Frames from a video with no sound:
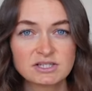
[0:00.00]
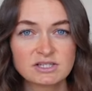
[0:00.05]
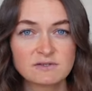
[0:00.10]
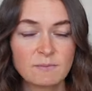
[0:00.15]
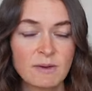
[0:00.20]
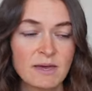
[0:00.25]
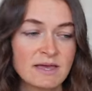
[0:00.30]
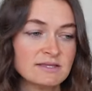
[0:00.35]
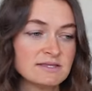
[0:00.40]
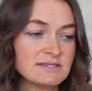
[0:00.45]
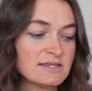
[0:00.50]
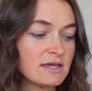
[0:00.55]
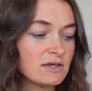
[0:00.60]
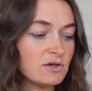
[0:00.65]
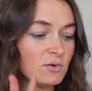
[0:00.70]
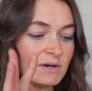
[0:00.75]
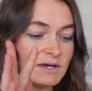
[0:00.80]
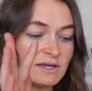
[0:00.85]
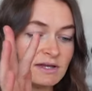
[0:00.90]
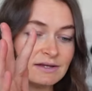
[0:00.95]
just means that
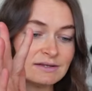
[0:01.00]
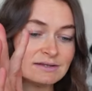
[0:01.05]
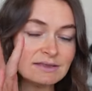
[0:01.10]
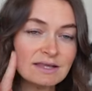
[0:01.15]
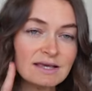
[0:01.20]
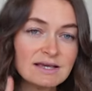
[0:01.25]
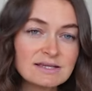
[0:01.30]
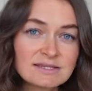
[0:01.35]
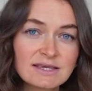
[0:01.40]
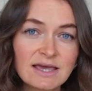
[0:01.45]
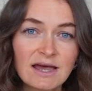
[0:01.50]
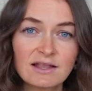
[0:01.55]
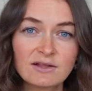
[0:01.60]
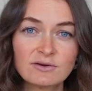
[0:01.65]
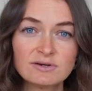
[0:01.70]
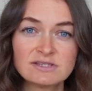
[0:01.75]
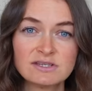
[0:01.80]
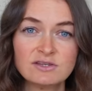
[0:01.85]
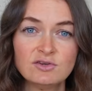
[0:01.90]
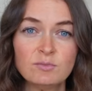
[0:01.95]
you're eating less
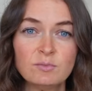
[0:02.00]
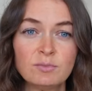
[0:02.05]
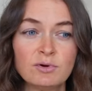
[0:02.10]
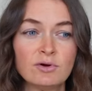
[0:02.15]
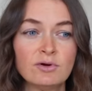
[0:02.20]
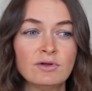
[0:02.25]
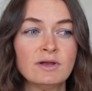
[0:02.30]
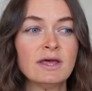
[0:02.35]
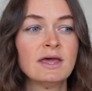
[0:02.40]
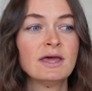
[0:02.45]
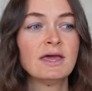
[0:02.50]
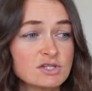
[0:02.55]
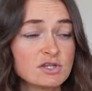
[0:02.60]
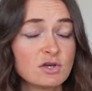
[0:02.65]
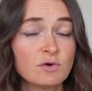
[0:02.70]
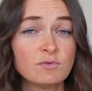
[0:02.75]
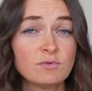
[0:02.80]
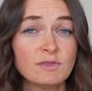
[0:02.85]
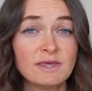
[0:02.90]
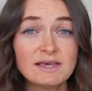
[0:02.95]
calories than you burn.
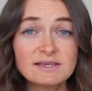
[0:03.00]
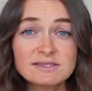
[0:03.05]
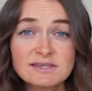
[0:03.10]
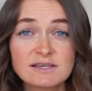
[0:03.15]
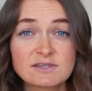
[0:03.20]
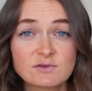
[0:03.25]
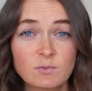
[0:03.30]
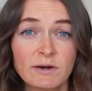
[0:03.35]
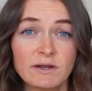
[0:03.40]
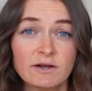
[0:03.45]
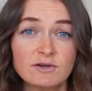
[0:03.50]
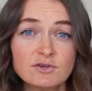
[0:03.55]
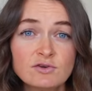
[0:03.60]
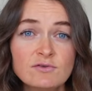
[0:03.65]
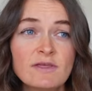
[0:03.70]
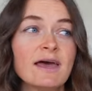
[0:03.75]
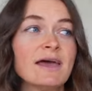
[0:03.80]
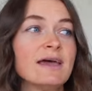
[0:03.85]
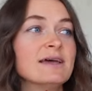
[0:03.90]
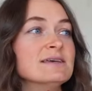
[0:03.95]
So the easiest way to
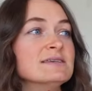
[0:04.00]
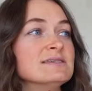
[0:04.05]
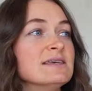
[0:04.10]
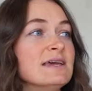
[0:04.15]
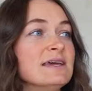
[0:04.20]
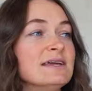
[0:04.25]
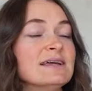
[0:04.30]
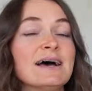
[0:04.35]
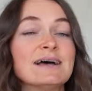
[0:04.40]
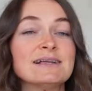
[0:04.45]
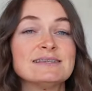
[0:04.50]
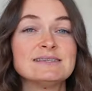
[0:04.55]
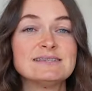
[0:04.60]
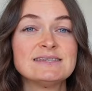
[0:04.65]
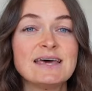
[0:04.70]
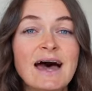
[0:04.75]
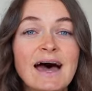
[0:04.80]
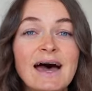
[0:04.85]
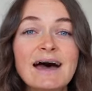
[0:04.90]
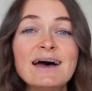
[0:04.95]
do that is eat a
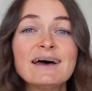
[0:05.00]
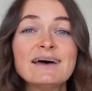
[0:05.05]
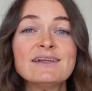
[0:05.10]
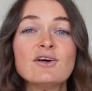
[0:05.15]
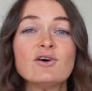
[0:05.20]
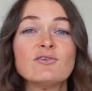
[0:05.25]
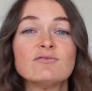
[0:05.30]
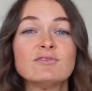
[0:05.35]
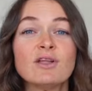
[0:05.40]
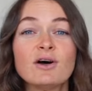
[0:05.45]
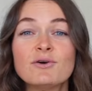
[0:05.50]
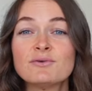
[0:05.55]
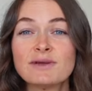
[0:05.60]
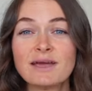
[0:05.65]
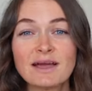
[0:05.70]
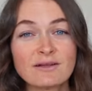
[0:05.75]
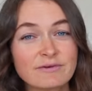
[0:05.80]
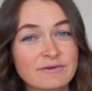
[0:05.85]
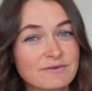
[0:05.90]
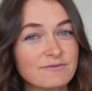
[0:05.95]
ton of low
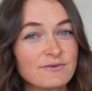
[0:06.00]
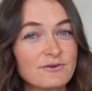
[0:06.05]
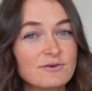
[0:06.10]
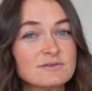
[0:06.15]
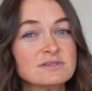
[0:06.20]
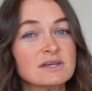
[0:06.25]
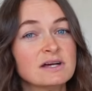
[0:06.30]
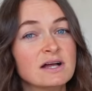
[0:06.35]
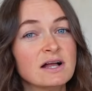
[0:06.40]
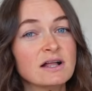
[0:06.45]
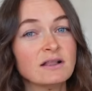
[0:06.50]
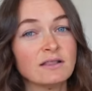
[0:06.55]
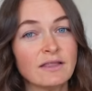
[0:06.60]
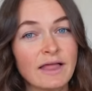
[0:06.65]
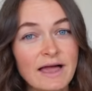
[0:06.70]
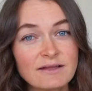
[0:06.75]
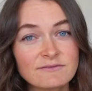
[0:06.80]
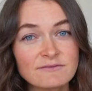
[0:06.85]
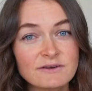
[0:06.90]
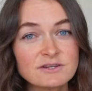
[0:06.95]
calorie foods
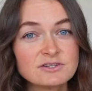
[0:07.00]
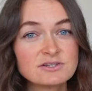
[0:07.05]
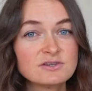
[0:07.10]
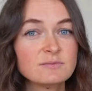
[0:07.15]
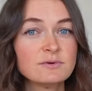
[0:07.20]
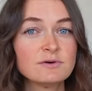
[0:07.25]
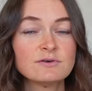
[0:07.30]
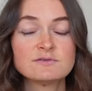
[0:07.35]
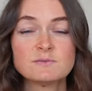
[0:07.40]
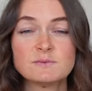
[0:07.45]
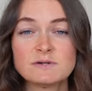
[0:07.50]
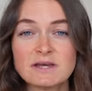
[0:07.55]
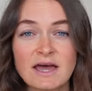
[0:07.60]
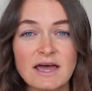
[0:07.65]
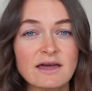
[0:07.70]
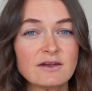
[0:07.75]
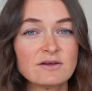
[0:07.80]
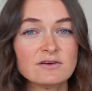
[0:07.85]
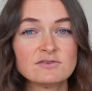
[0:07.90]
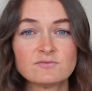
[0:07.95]
like vegetables,
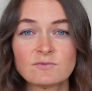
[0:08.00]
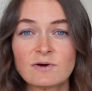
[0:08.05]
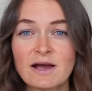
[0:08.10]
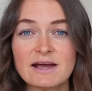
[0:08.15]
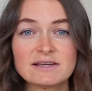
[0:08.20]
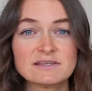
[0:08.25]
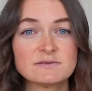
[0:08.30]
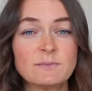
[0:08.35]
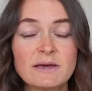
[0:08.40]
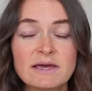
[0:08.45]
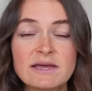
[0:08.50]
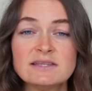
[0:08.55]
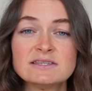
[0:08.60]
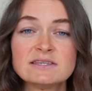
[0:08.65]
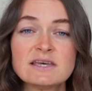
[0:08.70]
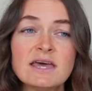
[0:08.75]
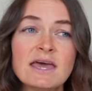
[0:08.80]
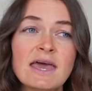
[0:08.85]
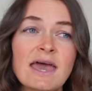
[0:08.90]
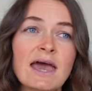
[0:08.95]
potatoes, rice,
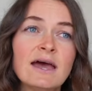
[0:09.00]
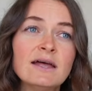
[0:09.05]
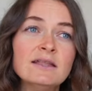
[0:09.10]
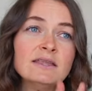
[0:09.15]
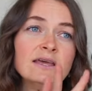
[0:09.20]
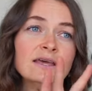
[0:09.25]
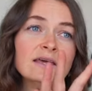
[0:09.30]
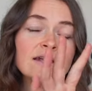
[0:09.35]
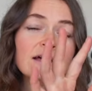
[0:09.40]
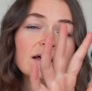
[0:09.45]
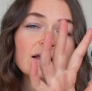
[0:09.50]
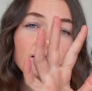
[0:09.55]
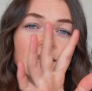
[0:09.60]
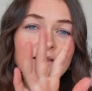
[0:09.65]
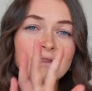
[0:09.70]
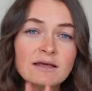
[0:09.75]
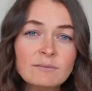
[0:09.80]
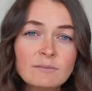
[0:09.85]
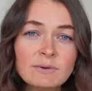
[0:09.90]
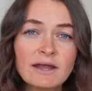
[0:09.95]
beans, and then
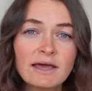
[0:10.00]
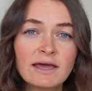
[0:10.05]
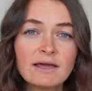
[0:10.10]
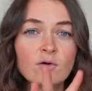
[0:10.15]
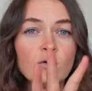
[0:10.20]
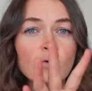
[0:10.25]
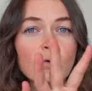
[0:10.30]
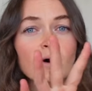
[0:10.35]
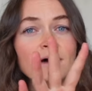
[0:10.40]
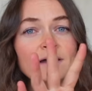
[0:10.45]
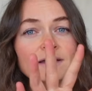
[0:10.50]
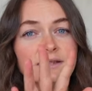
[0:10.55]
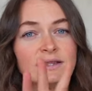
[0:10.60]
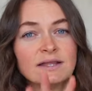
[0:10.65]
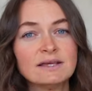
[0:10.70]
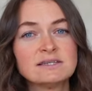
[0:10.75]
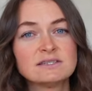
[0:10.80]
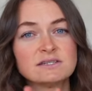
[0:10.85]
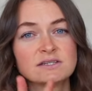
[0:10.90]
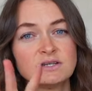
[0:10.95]
eliminate or at
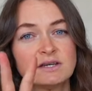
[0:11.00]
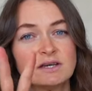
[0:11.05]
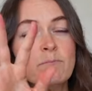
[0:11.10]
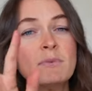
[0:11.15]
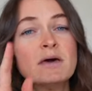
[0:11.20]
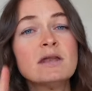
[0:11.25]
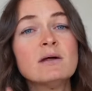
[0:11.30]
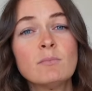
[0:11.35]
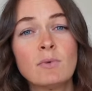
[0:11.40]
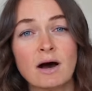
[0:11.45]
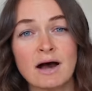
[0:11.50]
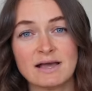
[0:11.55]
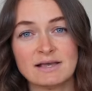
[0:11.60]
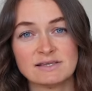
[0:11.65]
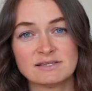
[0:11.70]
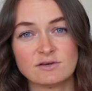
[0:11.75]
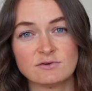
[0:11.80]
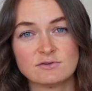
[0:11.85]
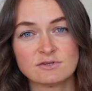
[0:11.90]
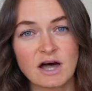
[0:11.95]
least
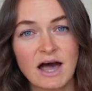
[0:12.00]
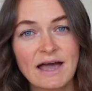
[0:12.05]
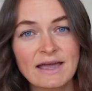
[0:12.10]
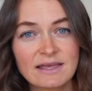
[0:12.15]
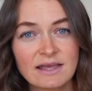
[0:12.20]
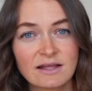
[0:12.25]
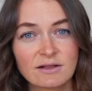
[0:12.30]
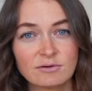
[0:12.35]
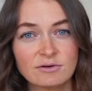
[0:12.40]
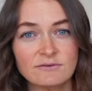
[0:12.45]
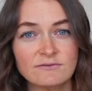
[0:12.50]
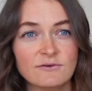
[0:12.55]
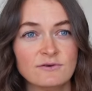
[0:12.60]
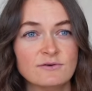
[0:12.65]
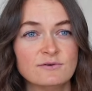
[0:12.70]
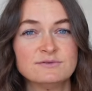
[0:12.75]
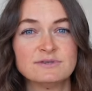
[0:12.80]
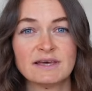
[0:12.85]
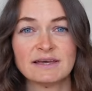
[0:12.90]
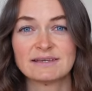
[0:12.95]
minimize those high calorie
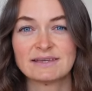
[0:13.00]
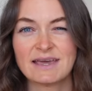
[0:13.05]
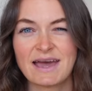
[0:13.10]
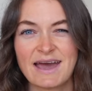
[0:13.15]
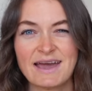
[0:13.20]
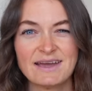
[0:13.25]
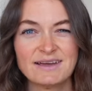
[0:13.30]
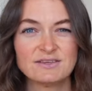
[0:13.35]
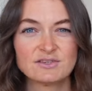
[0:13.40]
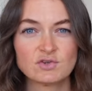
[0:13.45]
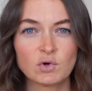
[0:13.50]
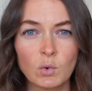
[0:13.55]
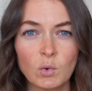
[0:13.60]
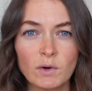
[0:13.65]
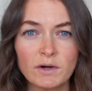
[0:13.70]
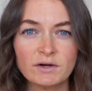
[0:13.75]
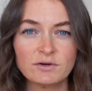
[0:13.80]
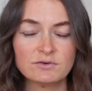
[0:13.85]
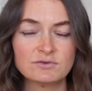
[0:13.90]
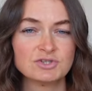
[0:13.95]
foods like cakes,
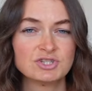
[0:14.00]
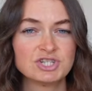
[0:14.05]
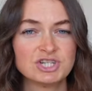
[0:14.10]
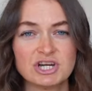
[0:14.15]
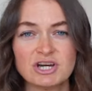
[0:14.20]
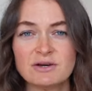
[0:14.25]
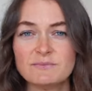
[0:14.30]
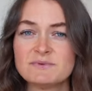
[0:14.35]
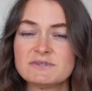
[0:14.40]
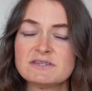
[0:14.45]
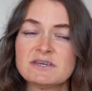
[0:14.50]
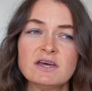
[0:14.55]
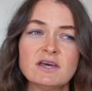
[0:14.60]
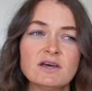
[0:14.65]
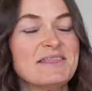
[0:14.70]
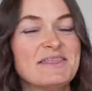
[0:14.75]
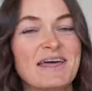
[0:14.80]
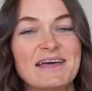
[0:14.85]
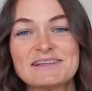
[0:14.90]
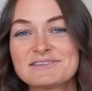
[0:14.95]
oils, chips.
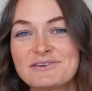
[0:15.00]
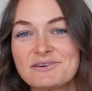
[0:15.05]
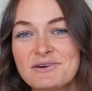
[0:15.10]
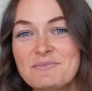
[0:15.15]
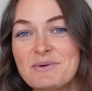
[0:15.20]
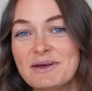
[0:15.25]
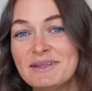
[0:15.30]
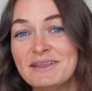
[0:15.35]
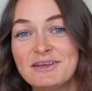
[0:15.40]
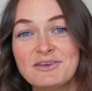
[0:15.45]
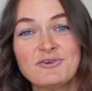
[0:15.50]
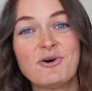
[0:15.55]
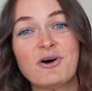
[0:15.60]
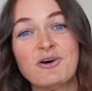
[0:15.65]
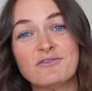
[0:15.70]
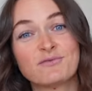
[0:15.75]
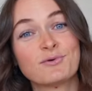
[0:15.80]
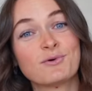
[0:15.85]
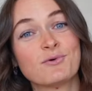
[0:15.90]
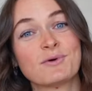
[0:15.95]
That's going to mean that your
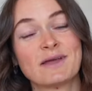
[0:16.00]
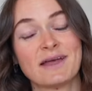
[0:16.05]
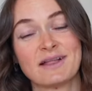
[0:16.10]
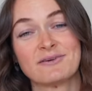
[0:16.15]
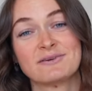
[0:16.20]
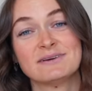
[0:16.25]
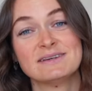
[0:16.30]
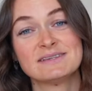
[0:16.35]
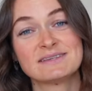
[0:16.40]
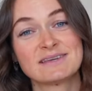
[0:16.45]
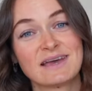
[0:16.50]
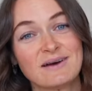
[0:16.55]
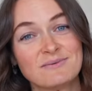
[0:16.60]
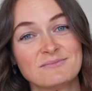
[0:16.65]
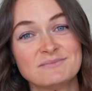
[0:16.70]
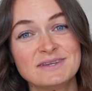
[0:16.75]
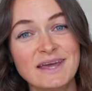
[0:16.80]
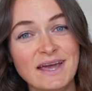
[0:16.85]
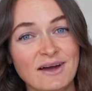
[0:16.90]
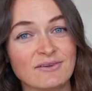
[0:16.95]
overall calories
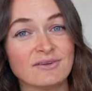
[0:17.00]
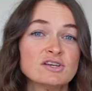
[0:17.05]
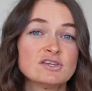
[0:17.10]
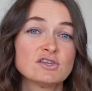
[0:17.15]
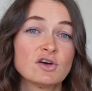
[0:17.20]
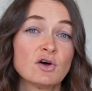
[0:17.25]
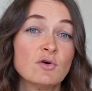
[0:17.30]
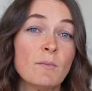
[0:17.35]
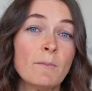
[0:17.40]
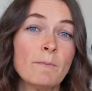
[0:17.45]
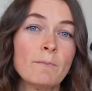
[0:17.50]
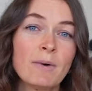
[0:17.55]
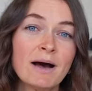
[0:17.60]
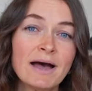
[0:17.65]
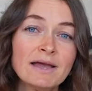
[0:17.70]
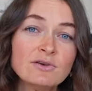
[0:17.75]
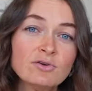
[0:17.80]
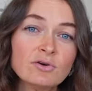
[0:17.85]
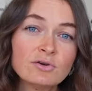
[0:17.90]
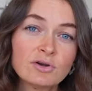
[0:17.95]
come down. So
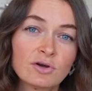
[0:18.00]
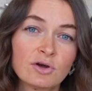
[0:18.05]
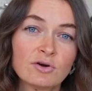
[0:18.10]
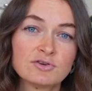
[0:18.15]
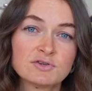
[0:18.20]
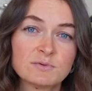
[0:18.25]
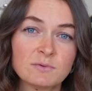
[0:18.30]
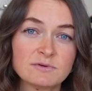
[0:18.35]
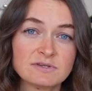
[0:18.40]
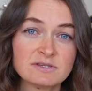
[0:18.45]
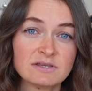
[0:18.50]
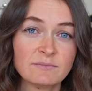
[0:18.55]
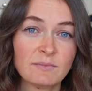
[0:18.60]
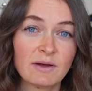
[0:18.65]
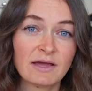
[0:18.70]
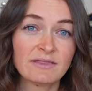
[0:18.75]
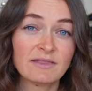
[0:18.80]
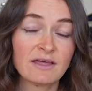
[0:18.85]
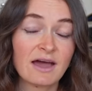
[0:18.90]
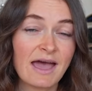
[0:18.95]
my non-negotiables
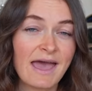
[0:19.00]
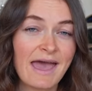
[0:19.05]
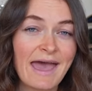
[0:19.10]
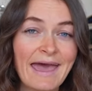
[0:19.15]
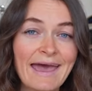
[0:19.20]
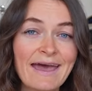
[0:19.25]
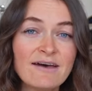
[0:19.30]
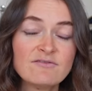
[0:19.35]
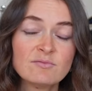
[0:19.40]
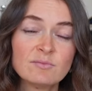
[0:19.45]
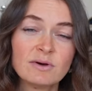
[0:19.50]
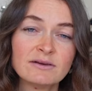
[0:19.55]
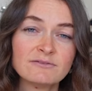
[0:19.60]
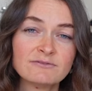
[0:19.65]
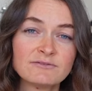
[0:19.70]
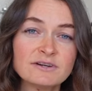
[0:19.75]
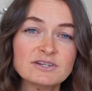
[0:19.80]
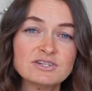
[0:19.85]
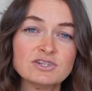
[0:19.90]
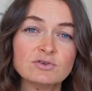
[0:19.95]
that I have in my
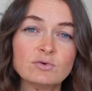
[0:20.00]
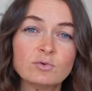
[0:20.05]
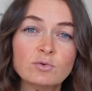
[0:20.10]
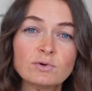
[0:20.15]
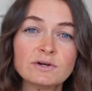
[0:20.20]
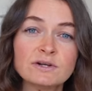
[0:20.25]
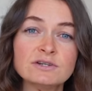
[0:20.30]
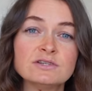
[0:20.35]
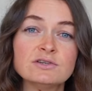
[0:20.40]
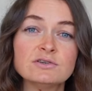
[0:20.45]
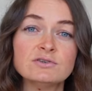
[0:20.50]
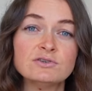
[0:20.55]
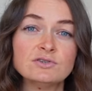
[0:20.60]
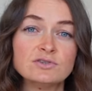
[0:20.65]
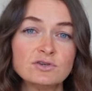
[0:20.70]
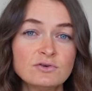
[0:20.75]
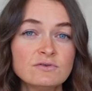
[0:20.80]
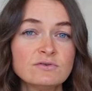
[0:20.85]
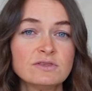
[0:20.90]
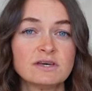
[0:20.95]
fridge in order to
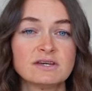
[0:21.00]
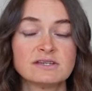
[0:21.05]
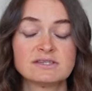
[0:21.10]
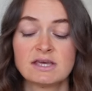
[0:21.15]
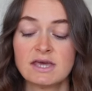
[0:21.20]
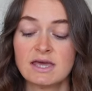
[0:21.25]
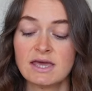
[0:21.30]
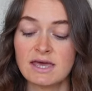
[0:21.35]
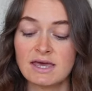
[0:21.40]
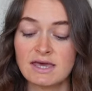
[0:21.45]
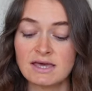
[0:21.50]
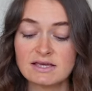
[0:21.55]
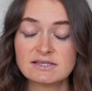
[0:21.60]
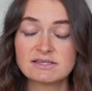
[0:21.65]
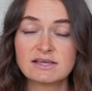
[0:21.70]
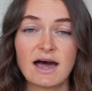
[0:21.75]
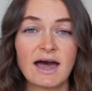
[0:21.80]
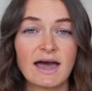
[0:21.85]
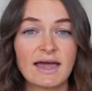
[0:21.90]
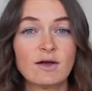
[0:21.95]
do this
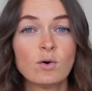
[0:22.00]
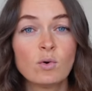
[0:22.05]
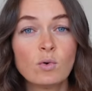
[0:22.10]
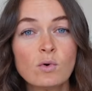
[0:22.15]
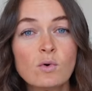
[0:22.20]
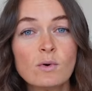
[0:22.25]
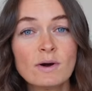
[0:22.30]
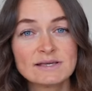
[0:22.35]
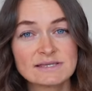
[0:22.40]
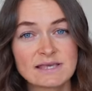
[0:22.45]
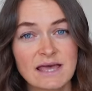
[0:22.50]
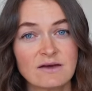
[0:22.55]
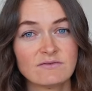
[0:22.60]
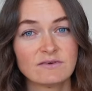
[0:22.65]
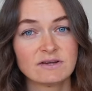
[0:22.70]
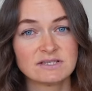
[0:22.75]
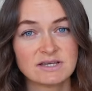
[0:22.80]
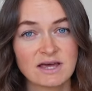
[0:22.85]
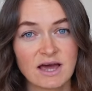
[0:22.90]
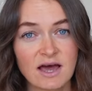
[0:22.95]
is I always
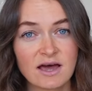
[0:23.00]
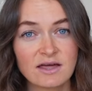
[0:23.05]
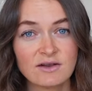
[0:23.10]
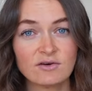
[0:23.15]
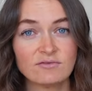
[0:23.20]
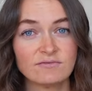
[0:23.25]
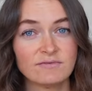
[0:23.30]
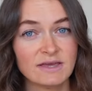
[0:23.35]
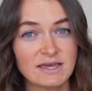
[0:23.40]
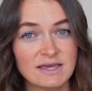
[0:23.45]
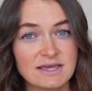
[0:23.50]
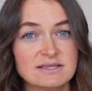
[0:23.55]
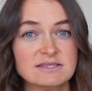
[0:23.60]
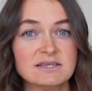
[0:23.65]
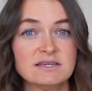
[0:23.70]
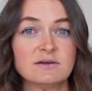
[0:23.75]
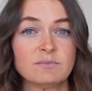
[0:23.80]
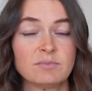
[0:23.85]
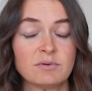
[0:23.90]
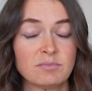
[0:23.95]
have a ton of
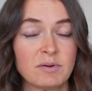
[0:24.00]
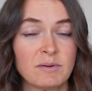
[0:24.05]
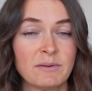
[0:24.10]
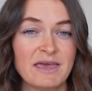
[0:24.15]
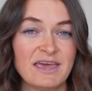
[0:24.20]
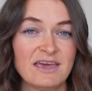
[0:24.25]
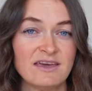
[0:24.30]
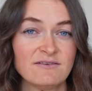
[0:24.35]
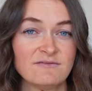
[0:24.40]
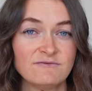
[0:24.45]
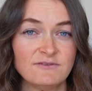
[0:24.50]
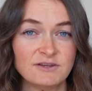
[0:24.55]
easy to prepare